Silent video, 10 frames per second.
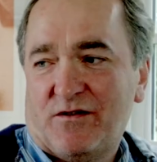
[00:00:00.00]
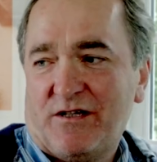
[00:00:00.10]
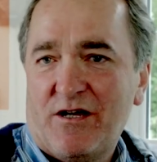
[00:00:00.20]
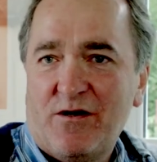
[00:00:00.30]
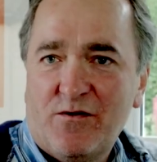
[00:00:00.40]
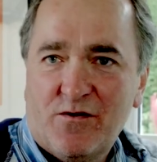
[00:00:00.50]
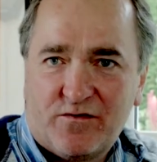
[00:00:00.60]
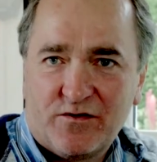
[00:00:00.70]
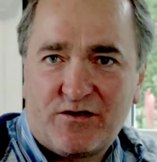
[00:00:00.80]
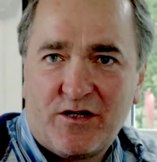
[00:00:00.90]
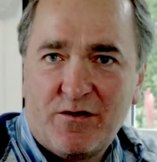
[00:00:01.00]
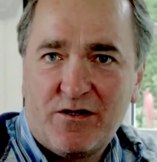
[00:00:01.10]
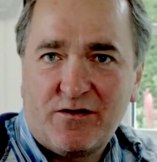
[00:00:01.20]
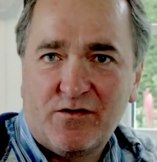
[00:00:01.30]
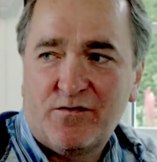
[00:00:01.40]
you or for
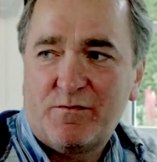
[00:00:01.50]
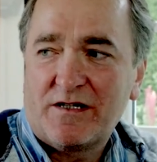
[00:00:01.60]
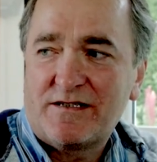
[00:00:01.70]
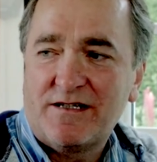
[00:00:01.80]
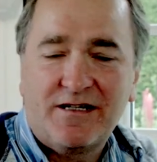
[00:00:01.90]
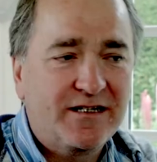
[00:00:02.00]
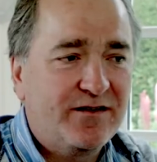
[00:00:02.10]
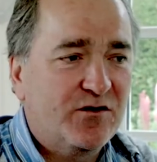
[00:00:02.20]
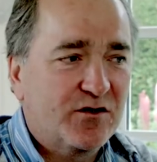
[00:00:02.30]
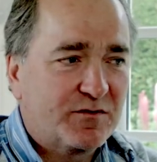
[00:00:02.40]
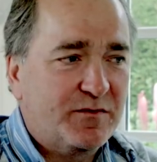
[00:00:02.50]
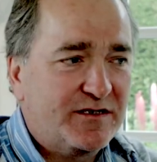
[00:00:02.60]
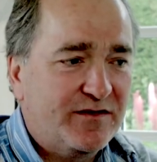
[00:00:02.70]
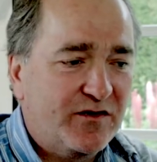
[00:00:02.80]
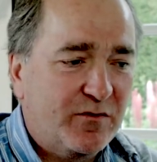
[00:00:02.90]
Stuart or Buster, and they've got a
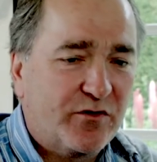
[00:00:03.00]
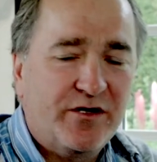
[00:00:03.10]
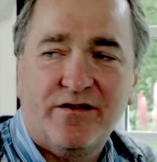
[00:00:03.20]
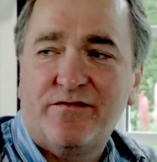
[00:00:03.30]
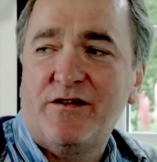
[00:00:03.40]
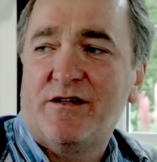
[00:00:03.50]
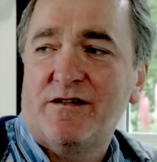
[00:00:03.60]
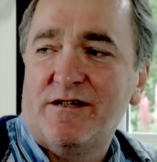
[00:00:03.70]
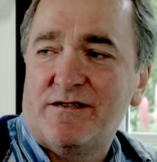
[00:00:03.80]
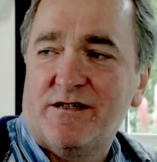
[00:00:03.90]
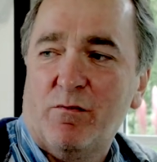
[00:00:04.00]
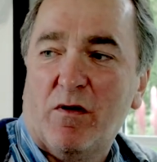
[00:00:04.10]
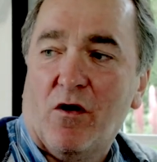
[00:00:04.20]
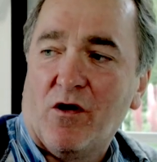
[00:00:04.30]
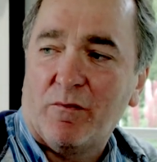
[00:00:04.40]
specific brief. You can't. Yeah. There's no
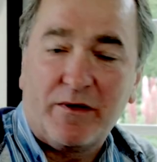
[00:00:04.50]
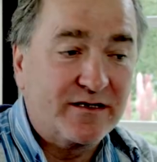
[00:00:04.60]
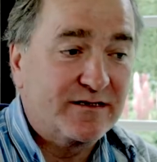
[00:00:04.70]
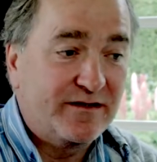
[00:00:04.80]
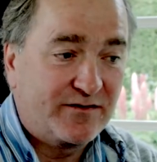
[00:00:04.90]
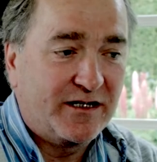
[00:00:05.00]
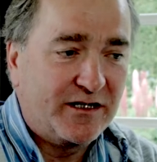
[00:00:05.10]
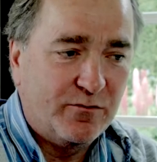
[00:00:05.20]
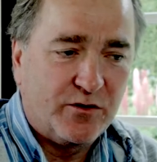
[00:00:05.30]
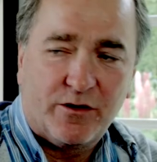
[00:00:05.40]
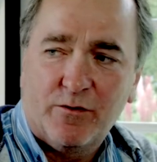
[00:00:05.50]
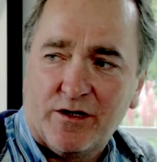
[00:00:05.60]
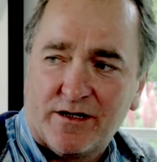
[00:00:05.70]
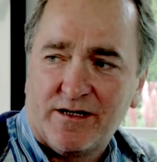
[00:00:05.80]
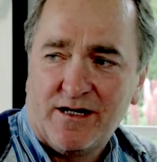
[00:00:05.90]
block because they're telling you what you
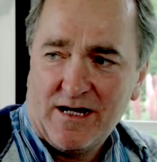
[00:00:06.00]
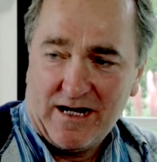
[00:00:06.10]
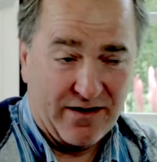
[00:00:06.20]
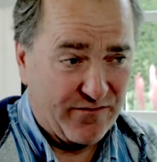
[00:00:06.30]
want. And